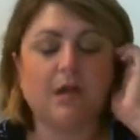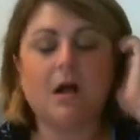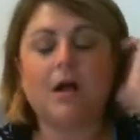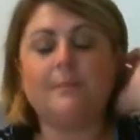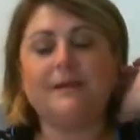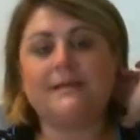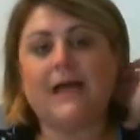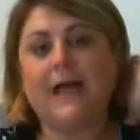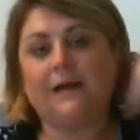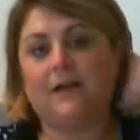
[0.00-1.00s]
common
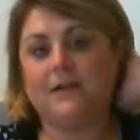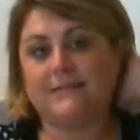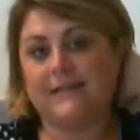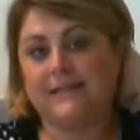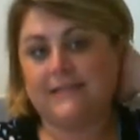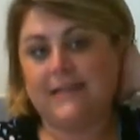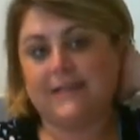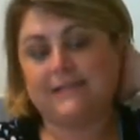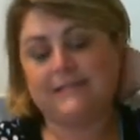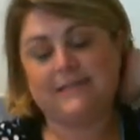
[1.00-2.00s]
diagnostic
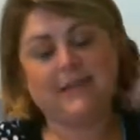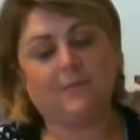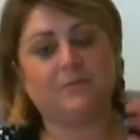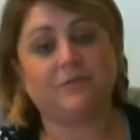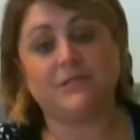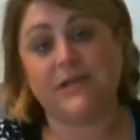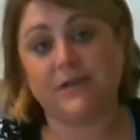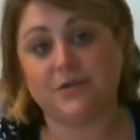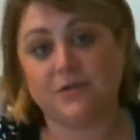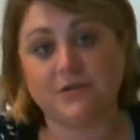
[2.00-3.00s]
tests and
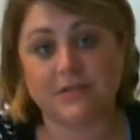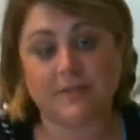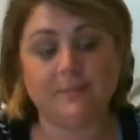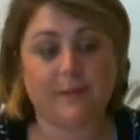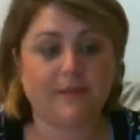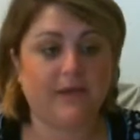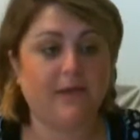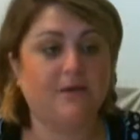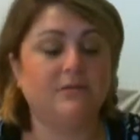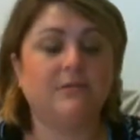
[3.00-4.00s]
procedures that may be
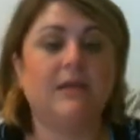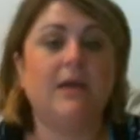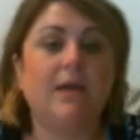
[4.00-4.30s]
used.